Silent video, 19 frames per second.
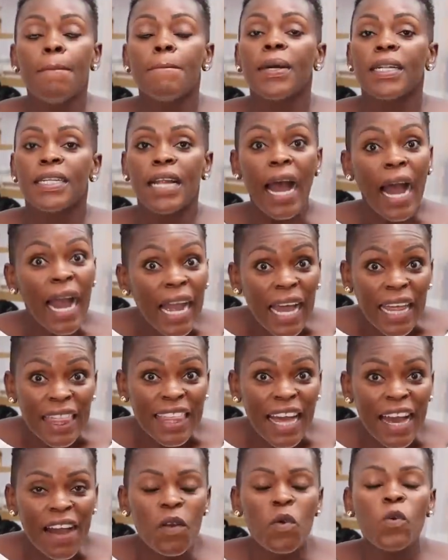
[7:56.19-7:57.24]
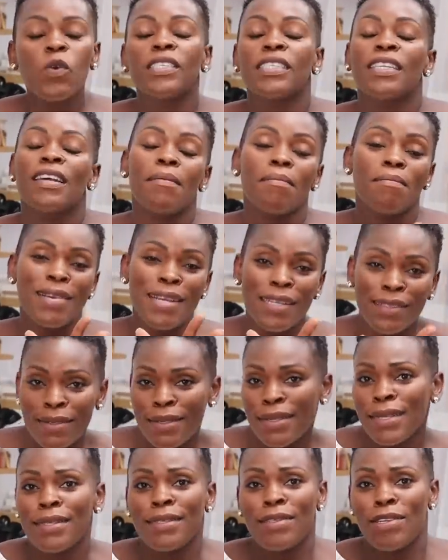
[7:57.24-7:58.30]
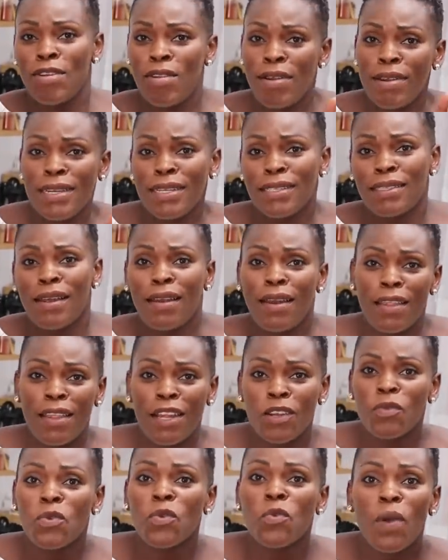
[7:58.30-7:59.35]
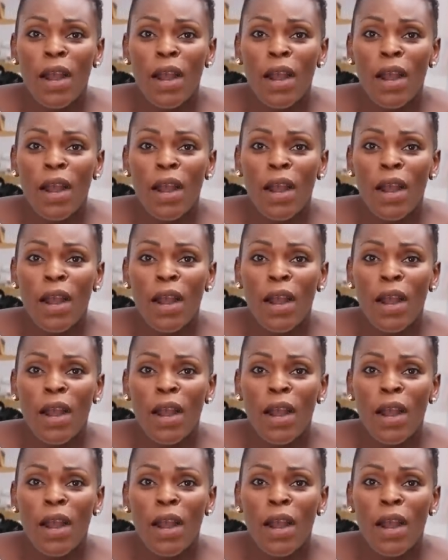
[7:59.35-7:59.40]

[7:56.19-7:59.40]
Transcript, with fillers: but agatha who is an amazing interior designer that we